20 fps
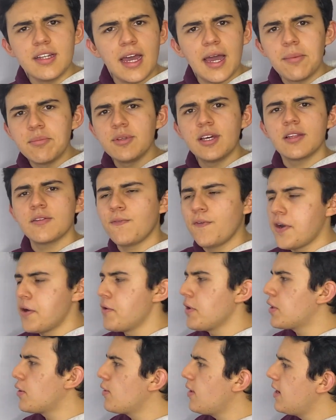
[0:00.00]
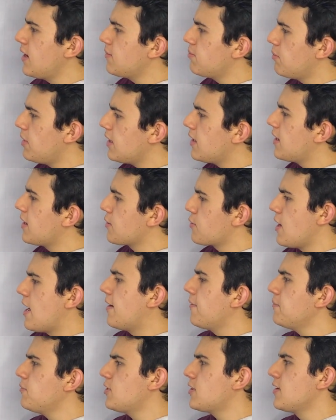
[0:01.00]
I'm not very good at making
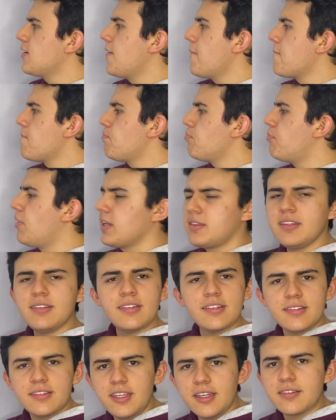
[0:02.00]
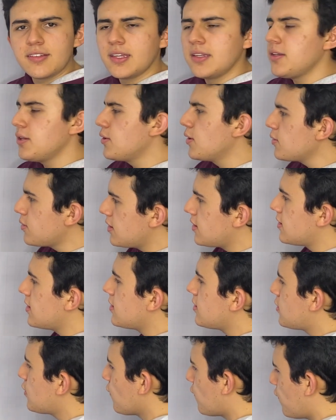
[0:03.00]
graphs, but this is decent, this
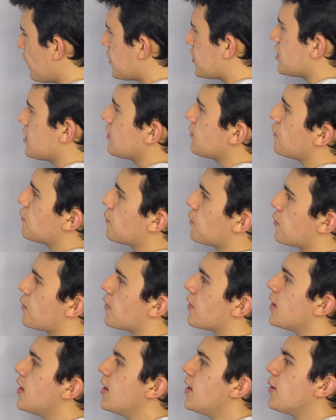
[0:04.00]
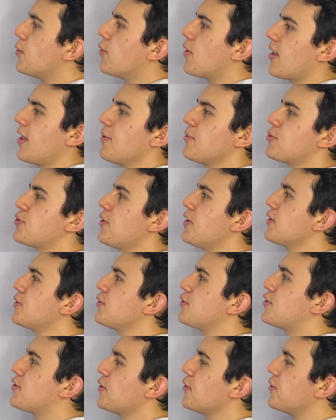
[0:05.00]
is sufficient for what I'm trying
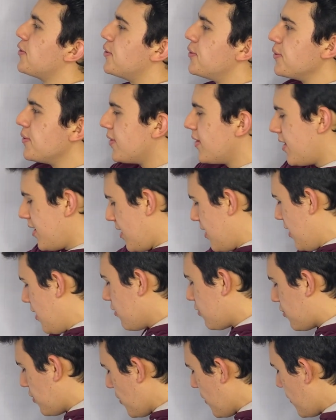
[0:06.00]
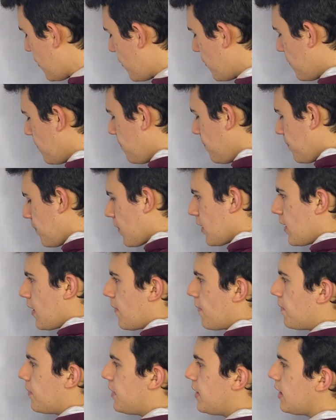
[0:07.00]
to show you. So
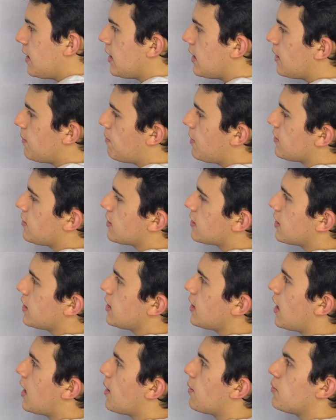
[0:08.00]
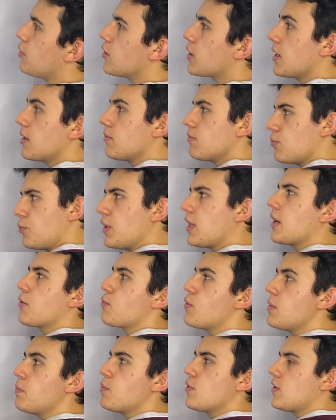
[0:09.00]
basically we can
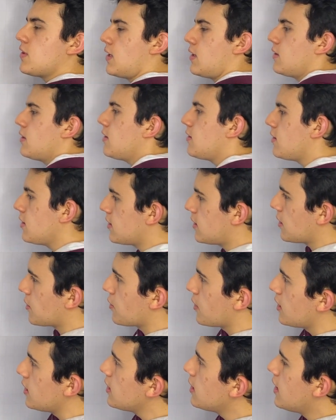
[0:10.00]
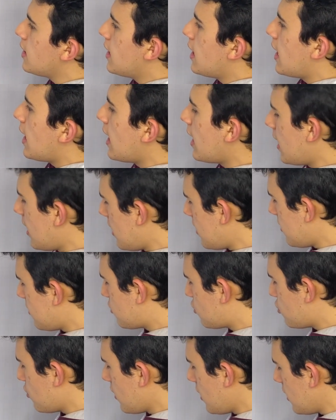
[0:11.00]
represent this integral as
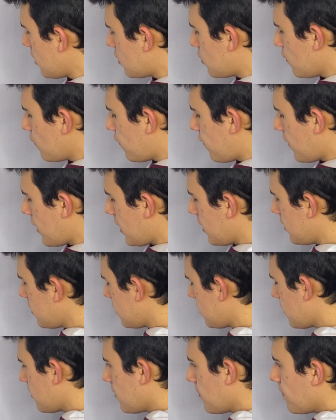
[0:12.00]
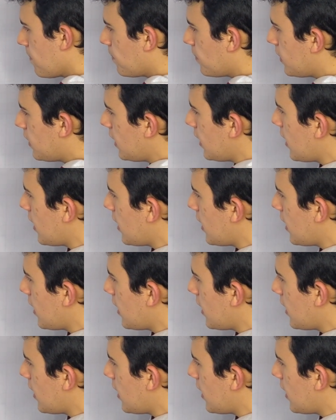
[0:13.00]
trying to find the